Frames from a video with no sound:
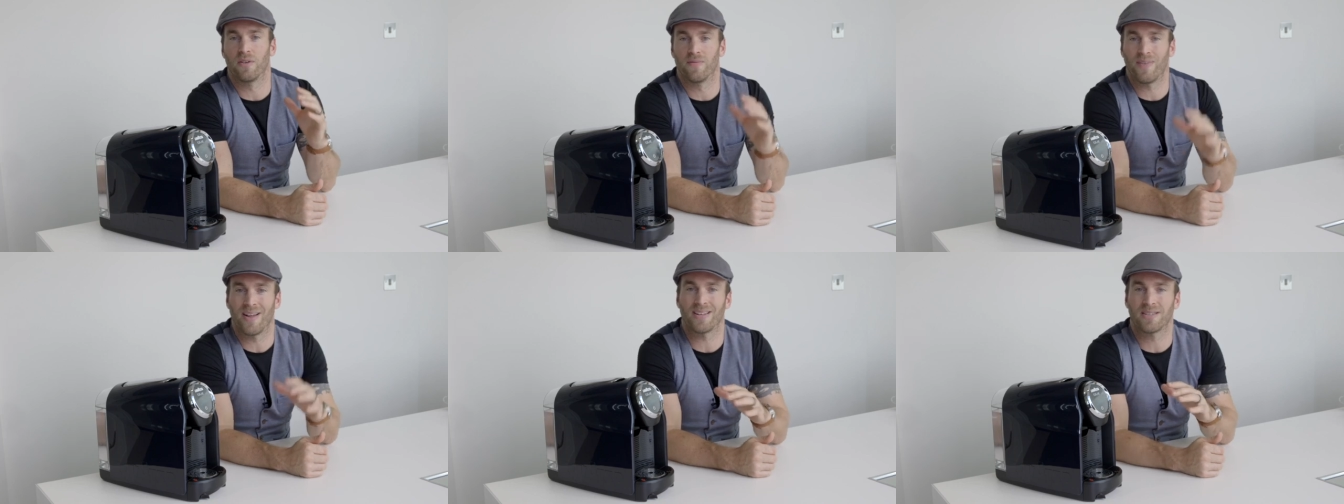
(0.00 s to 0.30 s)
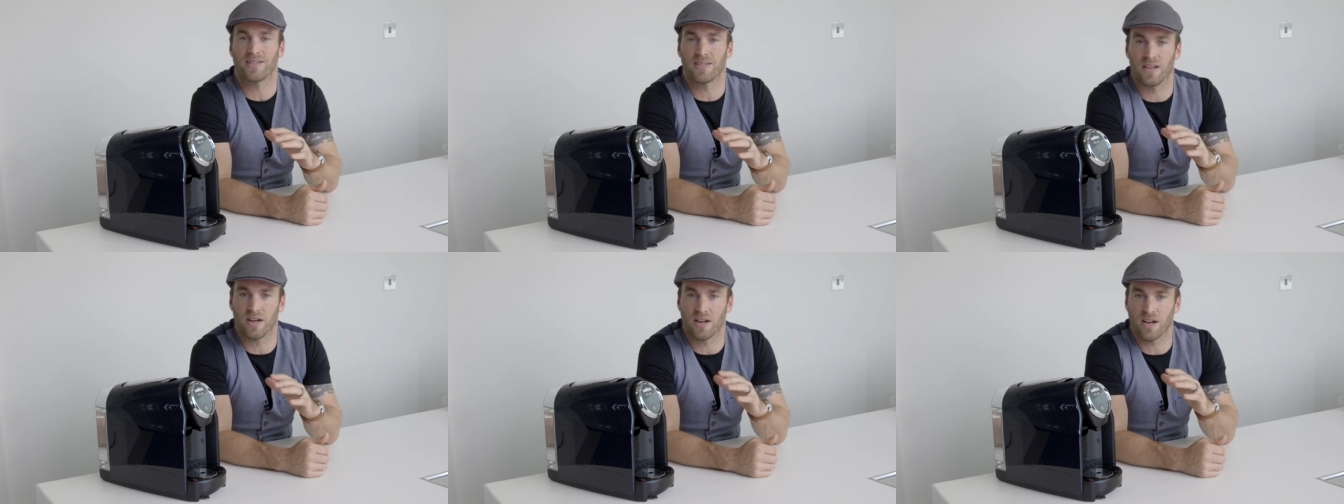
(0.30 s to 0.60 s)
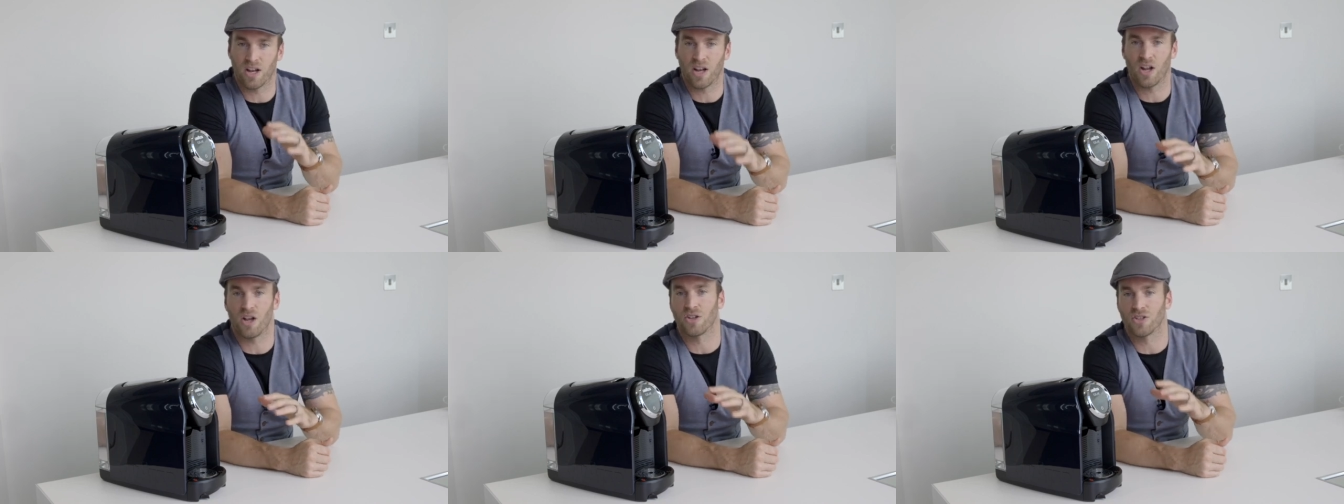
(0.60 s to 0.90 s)

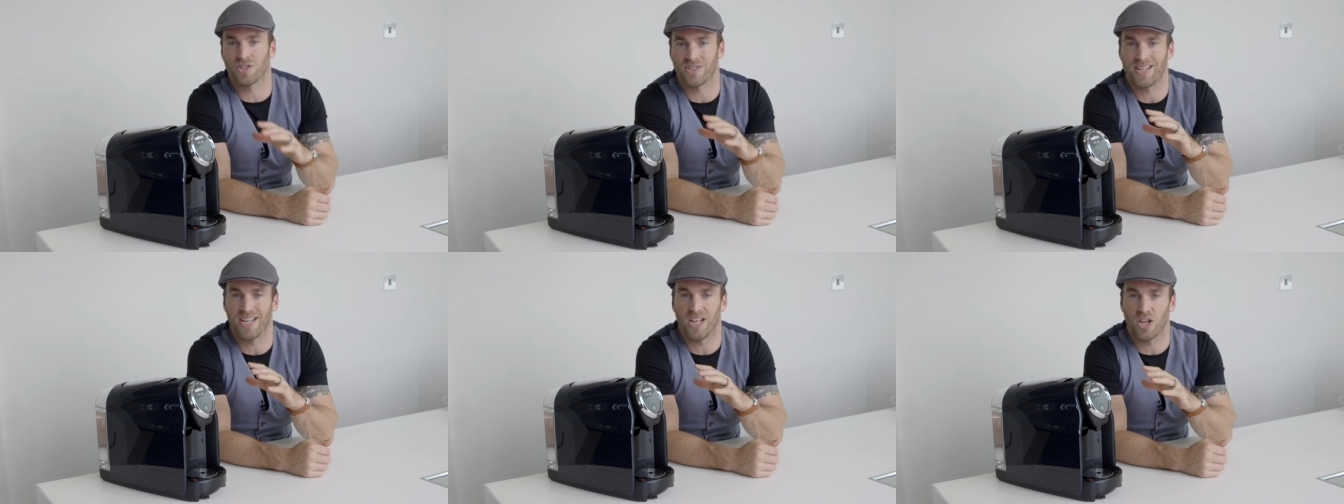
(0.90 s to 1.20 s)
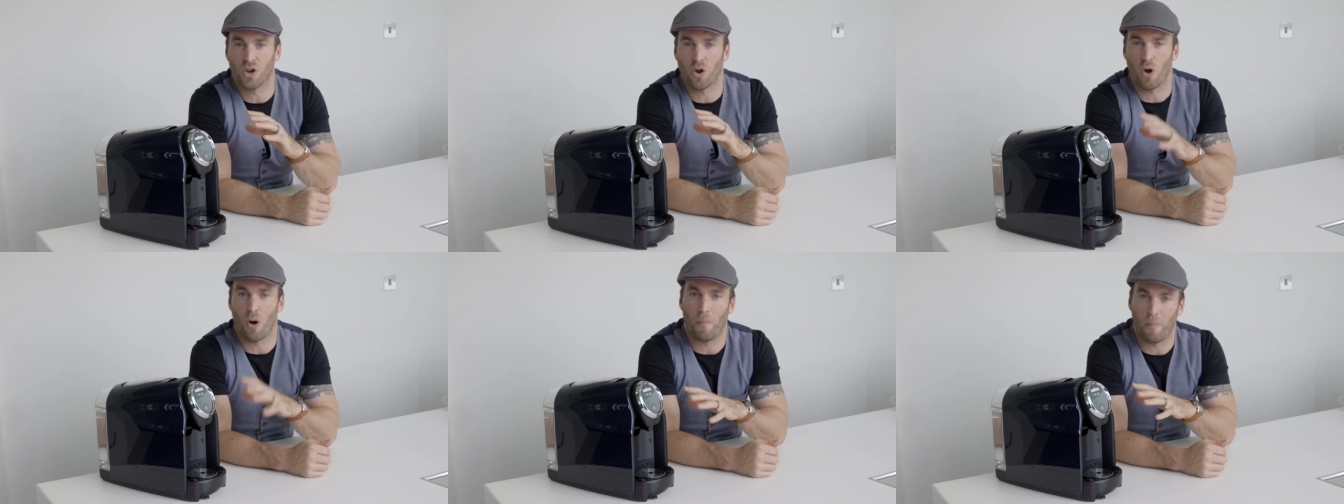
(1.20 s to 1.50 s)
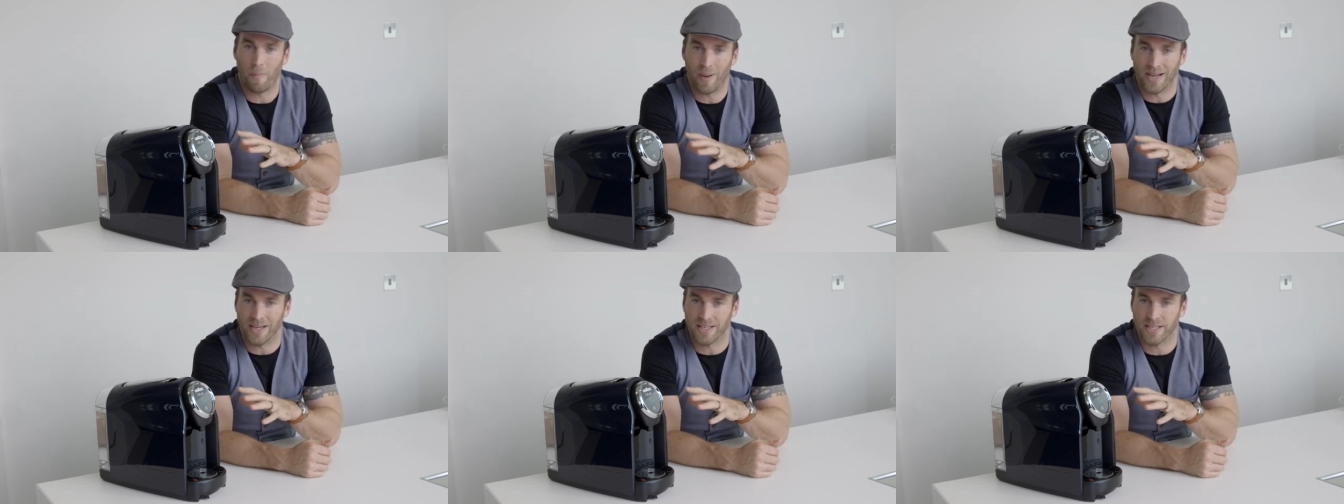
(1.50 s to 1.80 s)
Lavazza Classy
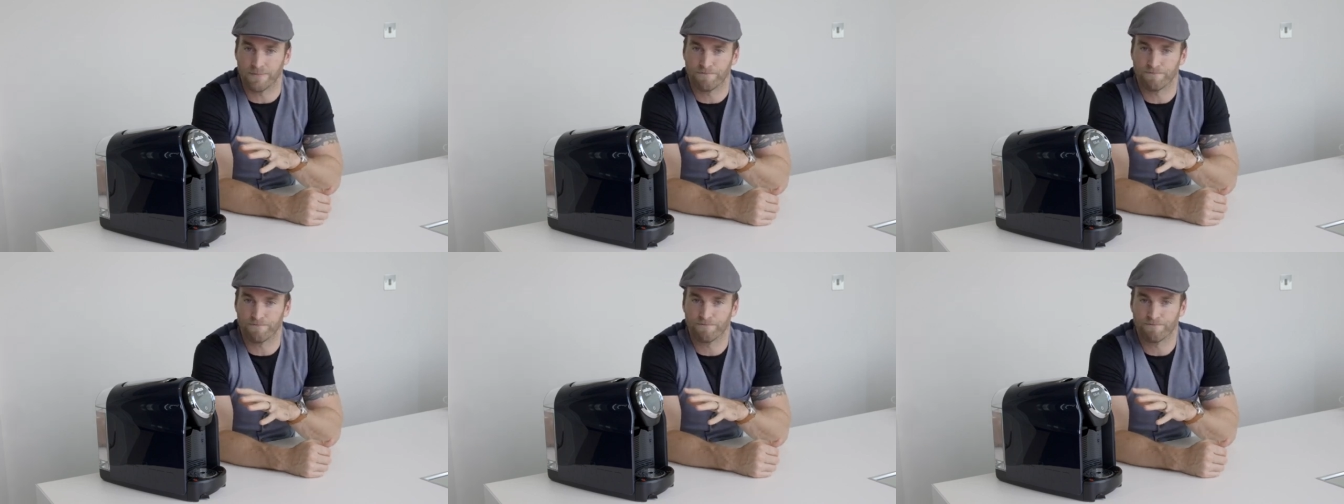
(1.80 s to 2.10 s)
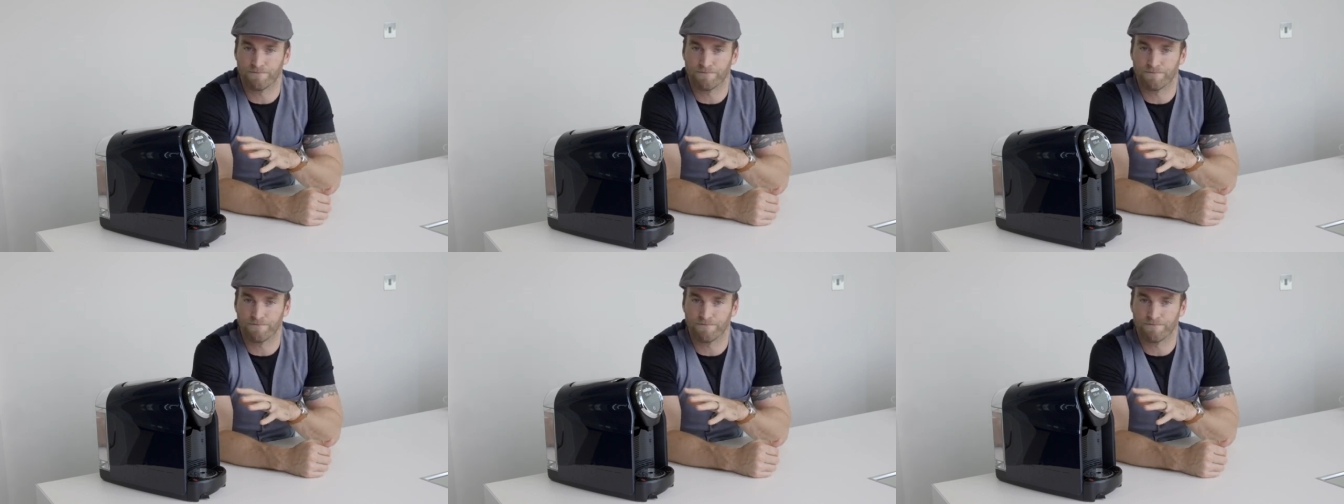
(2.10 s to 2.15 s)
Compact.